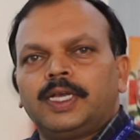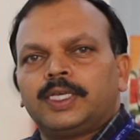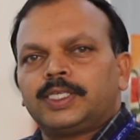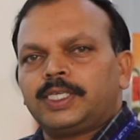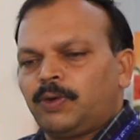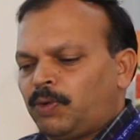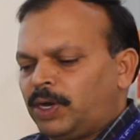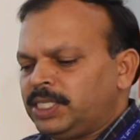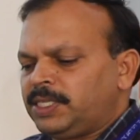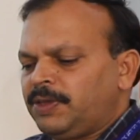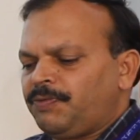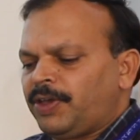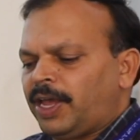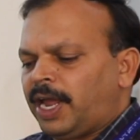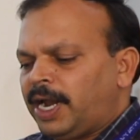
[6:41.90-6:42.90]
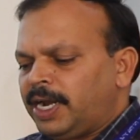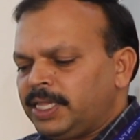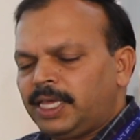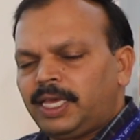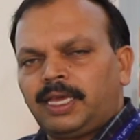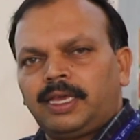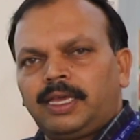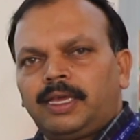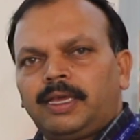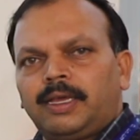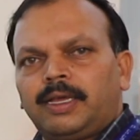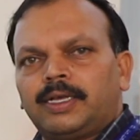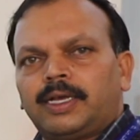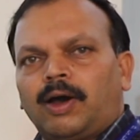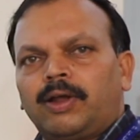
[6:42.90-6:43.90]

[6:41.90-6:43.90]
See, once if you add the